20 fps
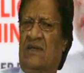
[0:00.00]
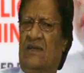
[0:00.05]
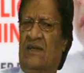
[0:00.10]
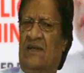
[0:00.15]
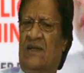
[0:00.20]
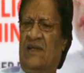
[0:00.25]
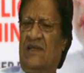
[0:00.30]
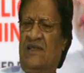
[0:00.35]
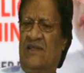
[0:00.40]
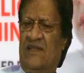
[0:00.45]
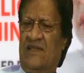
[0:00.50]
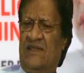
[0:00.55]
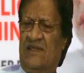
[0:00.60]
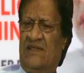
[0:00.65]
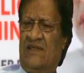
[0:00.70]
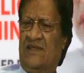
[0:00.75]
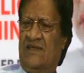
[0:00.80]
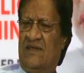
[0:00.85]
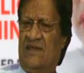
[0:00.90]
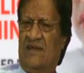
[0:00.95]
Here's
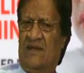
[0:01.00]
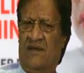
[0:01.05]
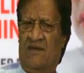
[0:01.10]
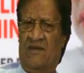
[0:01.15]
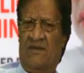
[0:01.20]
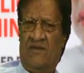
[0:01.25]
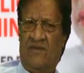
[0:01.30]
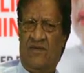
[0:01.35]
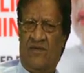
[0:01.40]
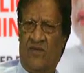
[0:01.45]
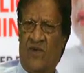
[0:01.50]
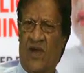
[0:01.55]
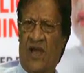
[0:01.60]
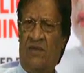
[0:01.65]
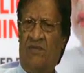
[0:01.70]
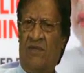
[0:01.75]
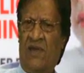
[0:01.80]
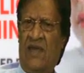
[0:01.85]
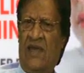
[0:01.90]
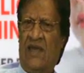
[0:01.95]
this, why
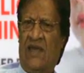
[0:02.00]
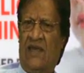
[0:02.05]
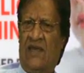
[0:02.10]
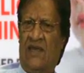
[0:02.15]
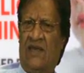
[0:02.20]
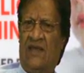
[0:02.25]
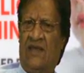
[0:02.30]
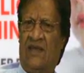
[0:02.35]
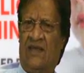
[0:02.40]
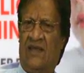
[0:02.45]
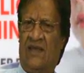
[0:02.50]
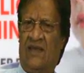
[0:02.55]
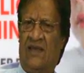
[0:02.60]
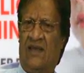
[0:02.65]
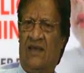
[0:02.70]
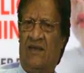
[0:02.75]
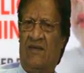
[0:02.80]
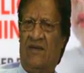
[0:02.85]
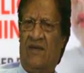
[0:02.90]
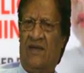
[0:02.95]
me?
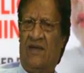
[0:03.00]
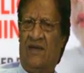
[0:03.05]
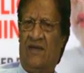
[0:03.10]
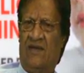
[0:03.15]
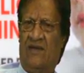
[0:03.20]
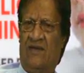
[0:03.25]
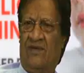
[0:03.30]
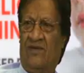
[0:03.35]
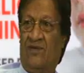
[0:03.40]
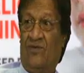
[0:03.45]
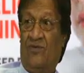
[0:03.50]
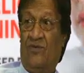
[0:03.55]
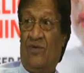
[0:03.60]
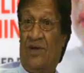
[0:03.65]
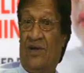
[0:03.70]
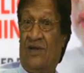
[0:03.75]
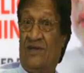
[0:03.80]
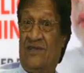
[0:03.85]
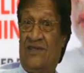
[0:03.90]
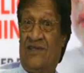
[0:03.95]
I mean, who
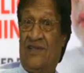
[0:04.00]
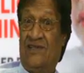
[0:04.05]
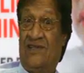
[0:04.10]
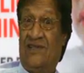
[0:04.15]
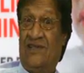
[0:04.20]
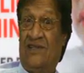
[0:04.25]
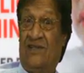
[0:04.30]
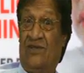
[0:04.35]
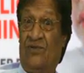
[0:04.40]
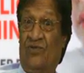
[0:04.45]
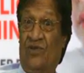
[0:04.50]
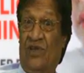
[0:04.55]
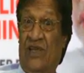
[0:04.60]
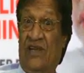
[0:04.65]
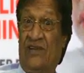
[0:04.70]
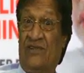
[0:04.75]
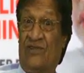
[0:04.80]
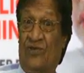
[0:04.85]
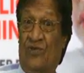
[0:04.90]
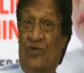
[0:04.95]
at 62
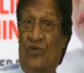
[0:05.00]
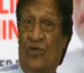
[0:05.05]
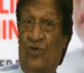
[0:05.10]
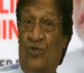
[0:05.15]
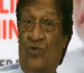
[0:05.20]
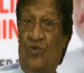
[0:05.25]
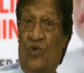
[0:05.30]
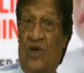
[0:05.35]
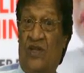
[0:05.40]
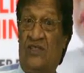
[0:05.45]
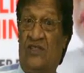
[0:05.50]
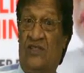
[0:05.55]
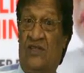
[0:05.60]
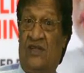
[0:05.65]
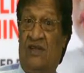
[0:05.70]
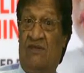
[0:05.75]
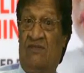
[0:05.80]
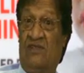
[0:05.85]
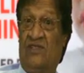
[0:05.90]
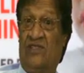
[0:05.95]
years old, who wants to
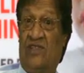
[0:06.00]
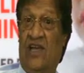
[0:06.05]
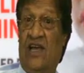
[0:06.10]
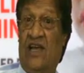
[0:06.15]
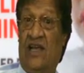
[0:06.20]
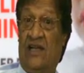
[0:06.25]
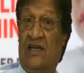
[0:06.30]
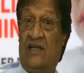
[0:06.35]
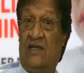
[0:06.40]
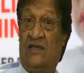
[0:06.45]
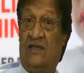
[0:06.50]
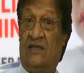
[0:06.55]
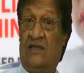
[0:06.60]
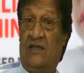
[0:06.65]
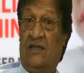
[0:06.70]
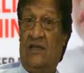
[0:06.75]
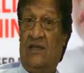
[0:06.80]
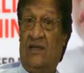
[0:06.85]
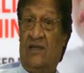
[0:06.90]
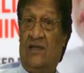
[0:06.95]
have a child and,
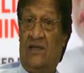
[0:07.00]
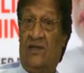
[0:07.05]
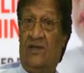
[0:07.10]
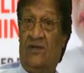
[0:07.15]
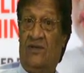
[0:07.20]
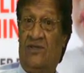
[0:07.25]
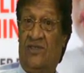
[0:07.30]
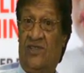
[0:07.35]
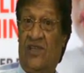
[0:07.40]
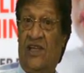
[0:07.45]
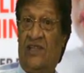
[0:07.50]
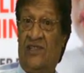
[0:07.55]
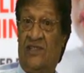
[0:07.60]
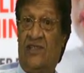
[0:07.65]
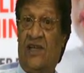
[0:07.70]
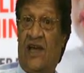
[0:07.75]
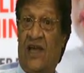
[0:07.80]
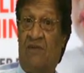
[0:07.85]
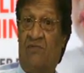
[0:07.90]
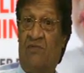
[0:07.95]
you know, change
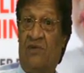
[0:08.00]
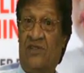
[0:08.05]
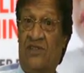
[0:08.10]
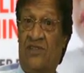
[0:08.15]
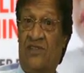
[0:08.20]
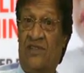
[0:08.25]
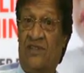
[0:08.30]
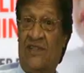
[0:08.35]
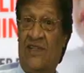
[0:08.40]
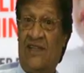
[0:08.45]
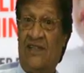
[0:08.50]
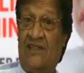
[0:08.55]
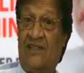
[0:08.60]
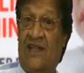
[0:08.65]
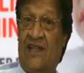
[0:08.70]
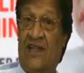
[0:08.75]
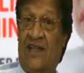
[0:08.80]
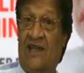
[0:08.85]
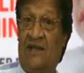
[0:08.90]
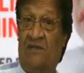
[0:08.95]
diapers and things
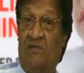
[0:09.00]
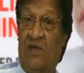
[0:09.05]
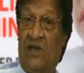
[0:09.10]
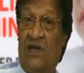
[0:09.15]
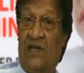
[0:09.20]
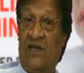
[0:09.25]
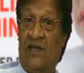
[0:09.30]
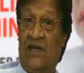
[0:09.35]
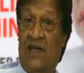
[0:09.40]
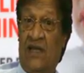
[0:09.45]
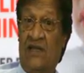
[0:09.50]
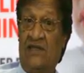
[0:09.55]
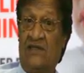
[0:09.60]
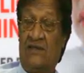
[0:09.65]
like that in the middle of the night?